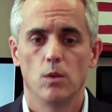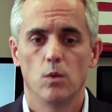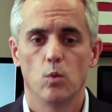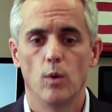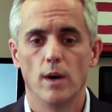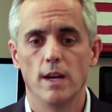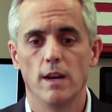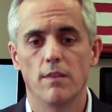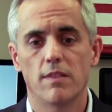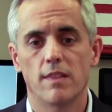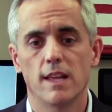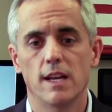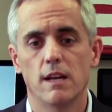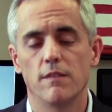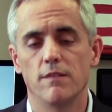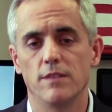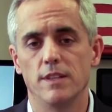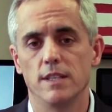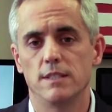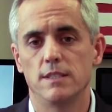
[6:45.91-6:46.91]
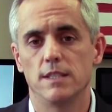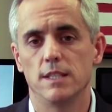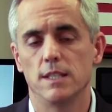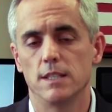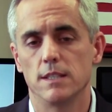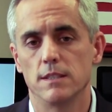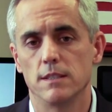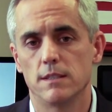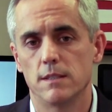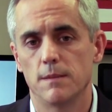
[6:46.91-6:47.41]
The way to think of this
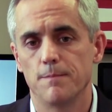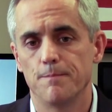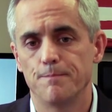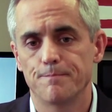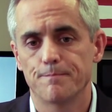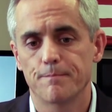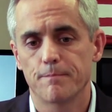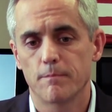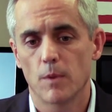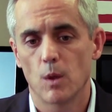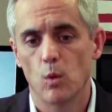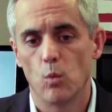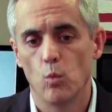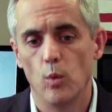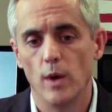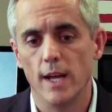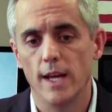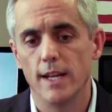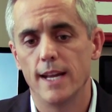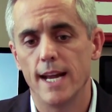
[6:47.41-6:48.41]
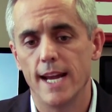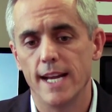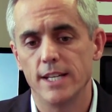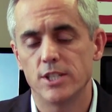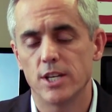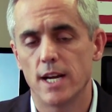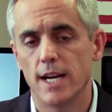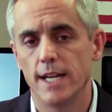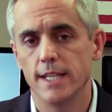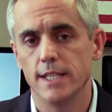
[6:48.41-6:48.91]
is when
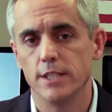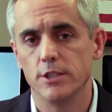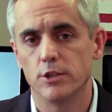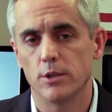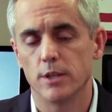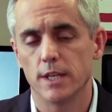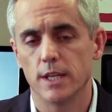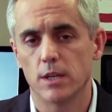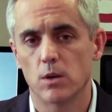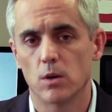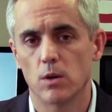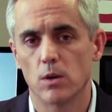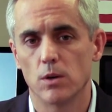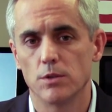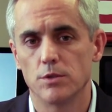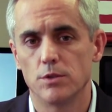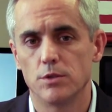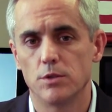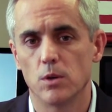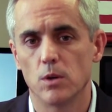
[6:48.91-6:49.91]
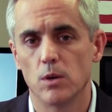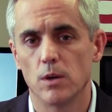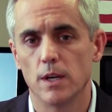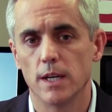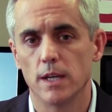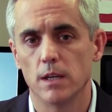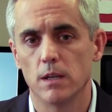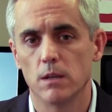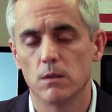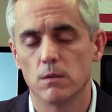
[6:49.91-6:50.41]
HIE injury occurs
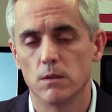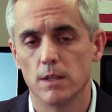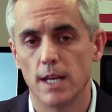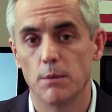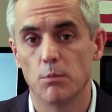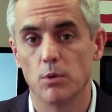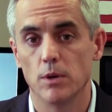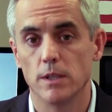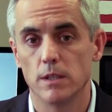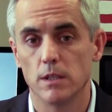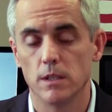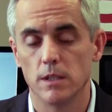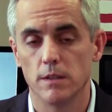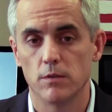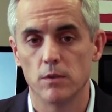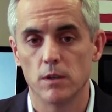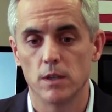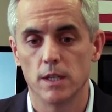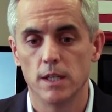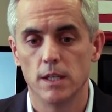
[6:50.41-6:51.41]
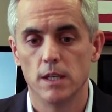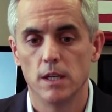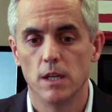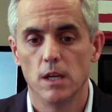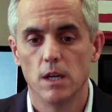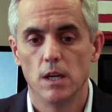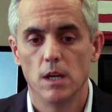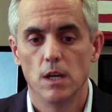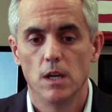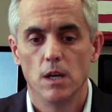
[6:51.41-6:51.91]
during labor and delivery,
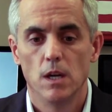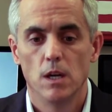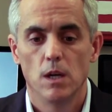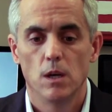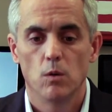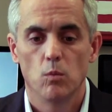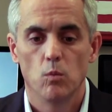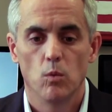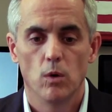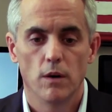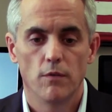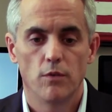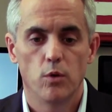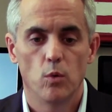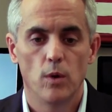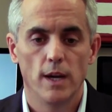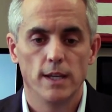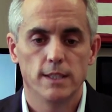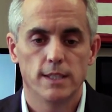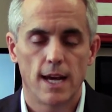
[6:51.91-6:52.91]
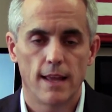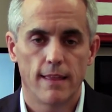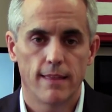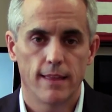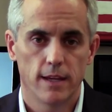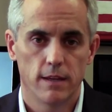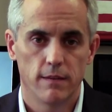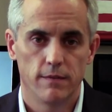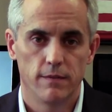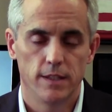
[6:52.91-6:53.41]
one of the ways I
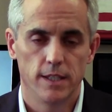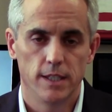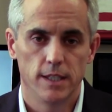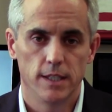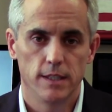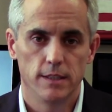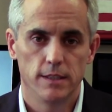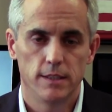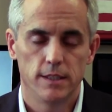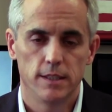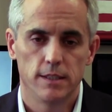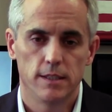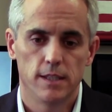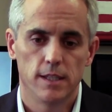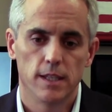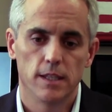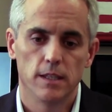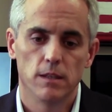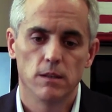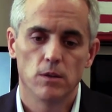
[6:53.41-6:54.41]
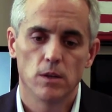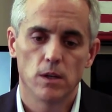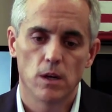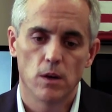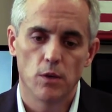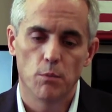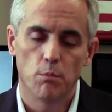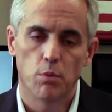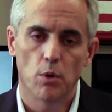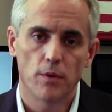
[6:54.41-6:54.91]
think of it is that
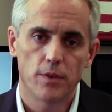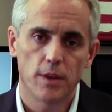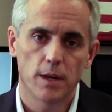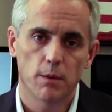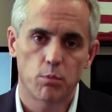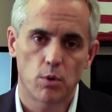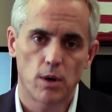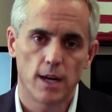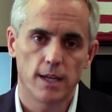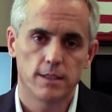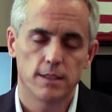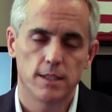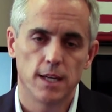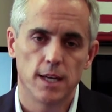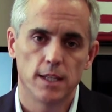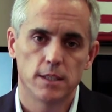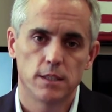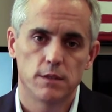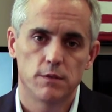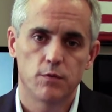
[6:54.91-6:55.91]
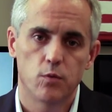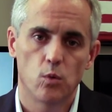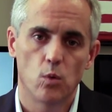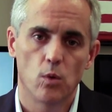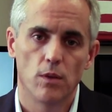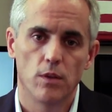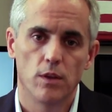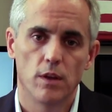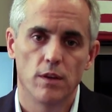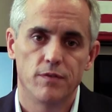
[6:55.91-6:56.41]
the birthing process
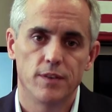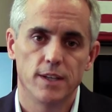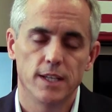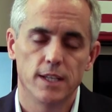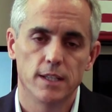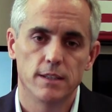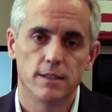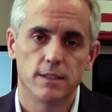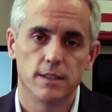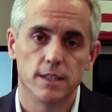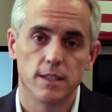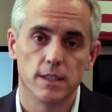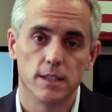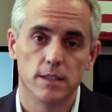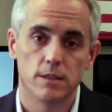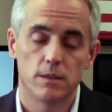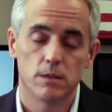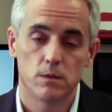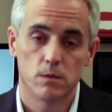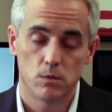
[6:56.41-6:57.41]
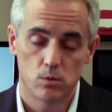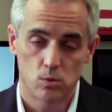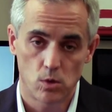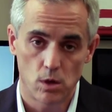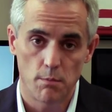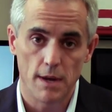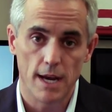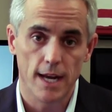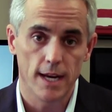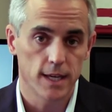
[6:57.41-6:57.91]
for the fetus is
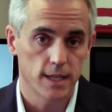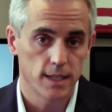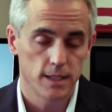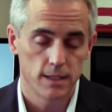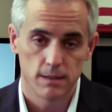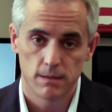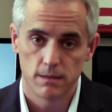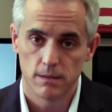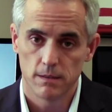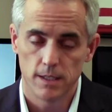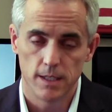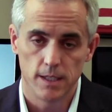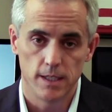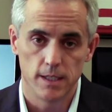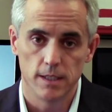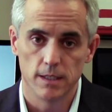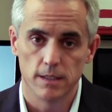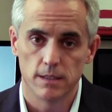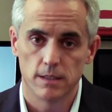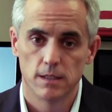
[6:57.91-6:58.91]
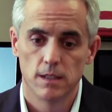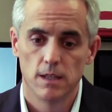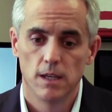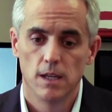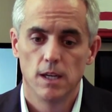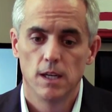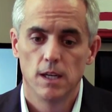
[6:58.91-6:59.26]
traumatic. It is.